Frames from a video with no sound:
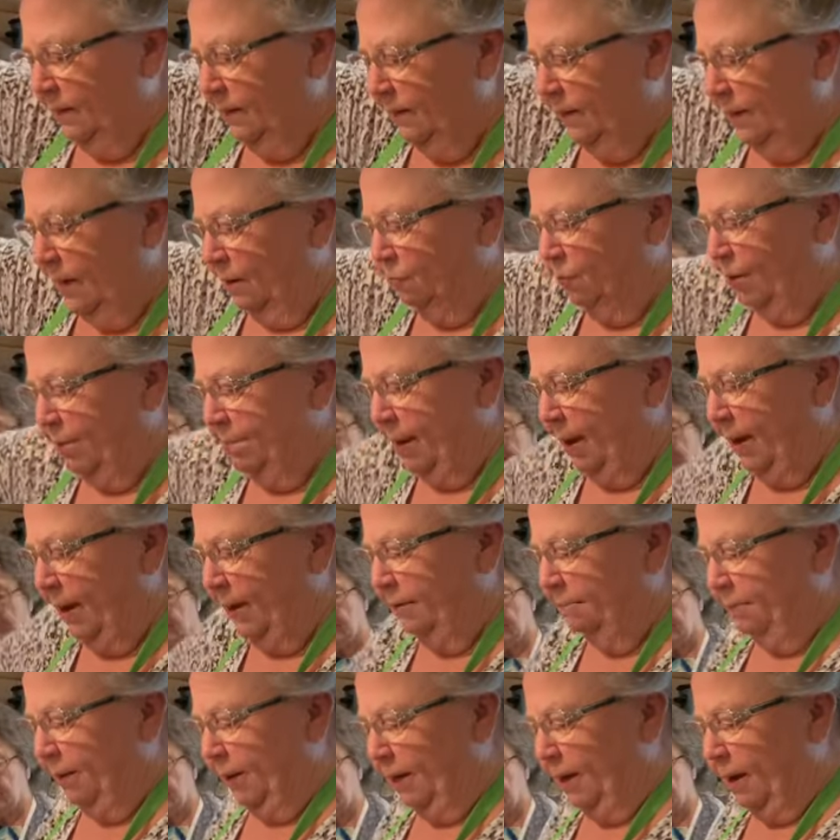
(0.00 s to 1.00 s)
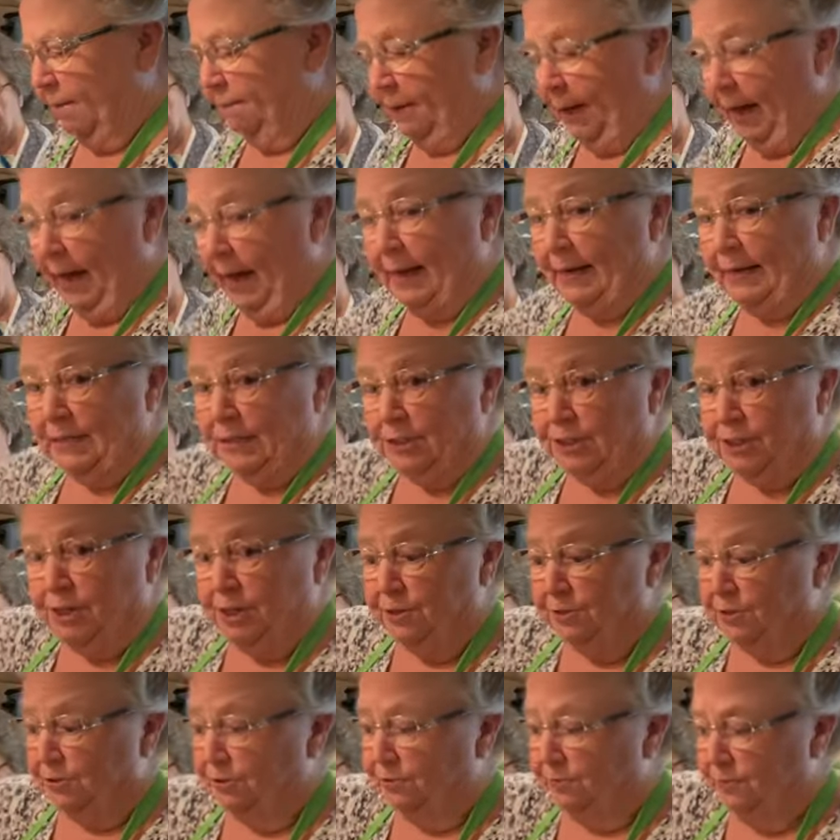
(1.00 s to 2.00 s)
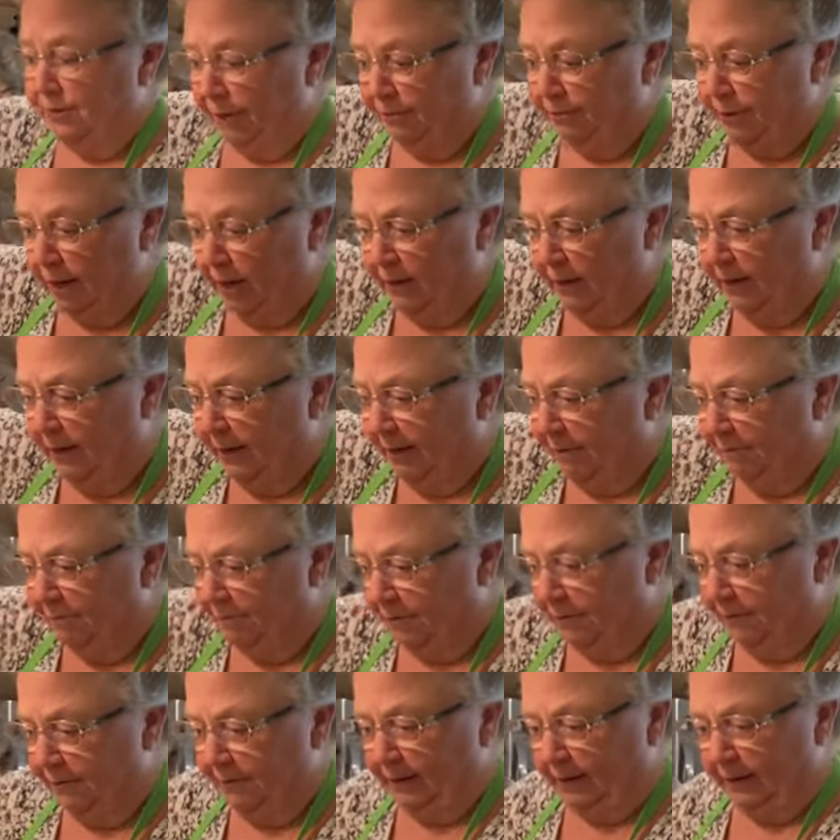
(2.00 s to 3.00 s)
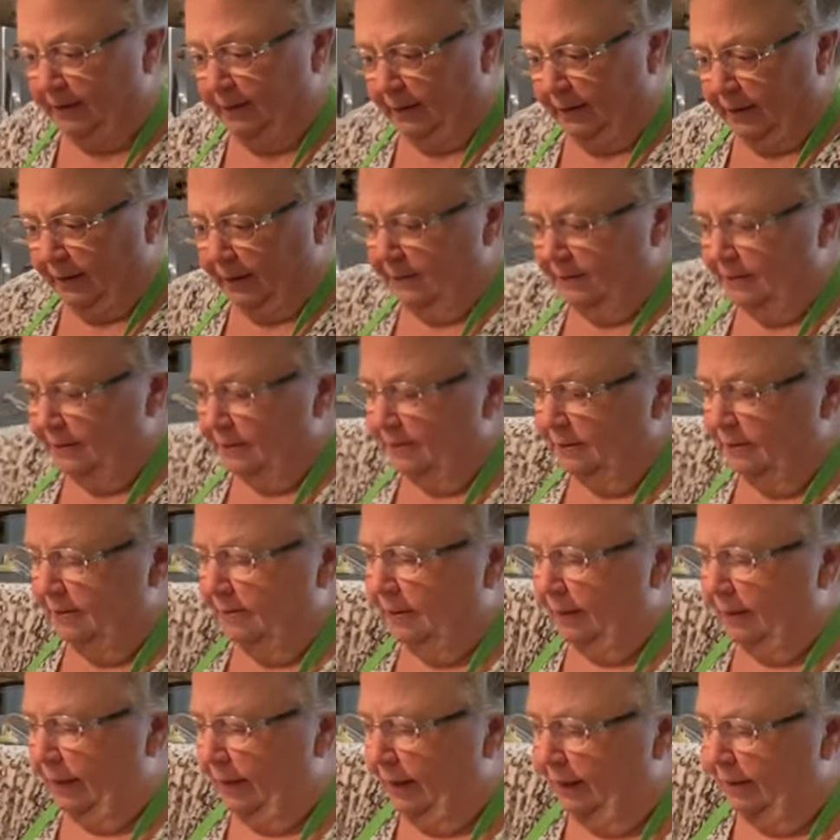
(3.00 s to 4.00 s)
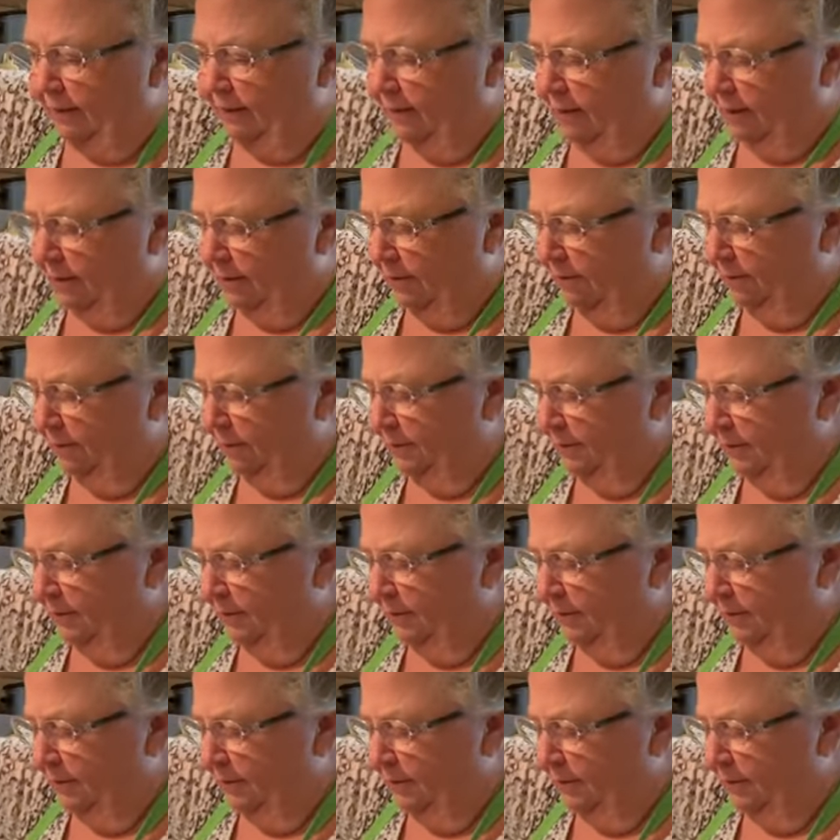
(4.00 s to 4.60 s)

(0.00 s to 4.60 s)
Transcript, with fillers: Now we make peanut patties too. They're done different than this. And uh,